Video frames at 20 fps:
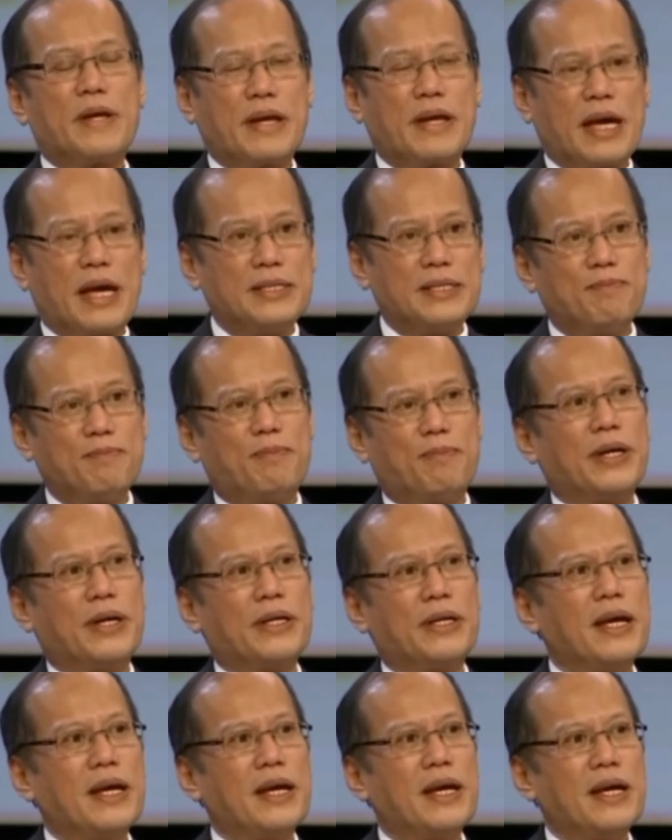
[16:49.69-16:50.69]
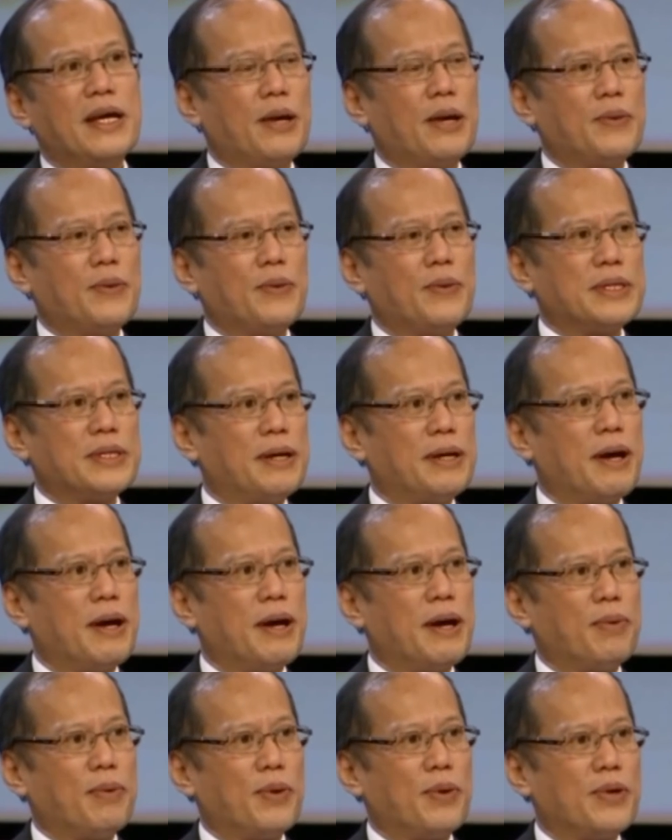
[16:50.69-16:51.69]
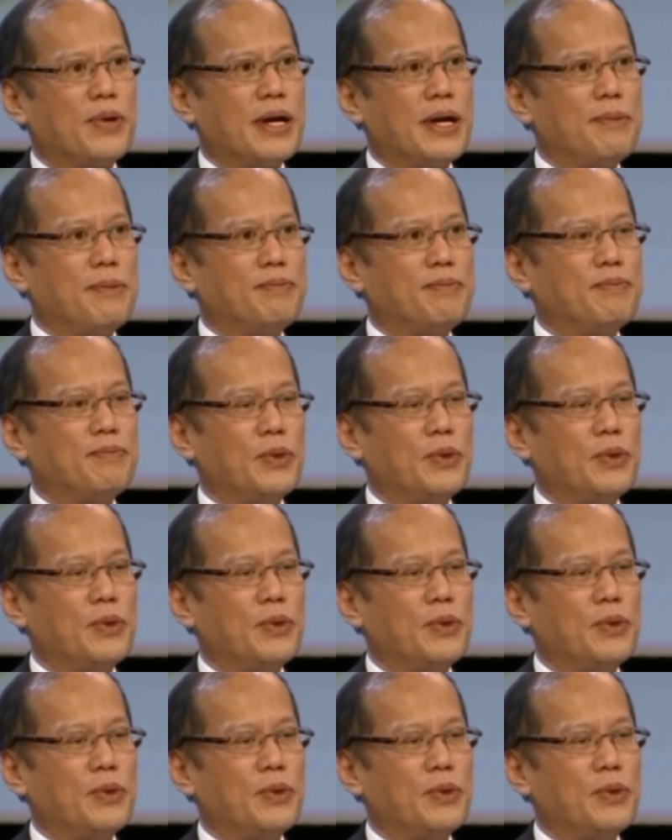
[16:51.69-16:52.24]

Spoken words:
Case in point, there was a program